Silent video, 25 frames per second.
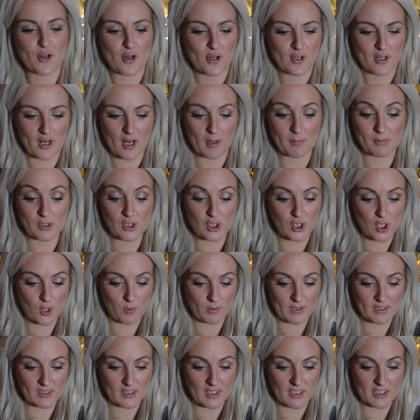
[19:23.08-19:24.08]
on. I'm so
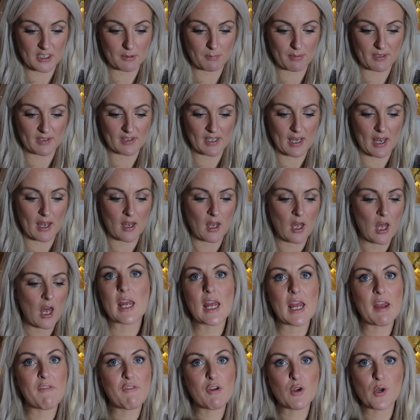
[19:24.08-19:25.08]
excited by that.
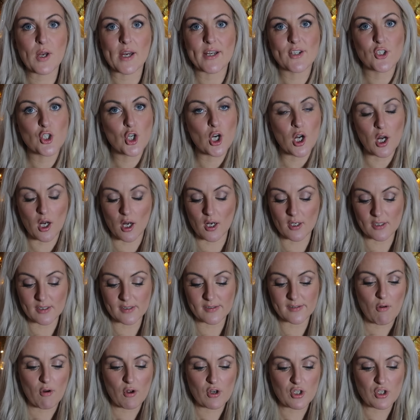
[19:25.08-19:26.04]
If you get a chance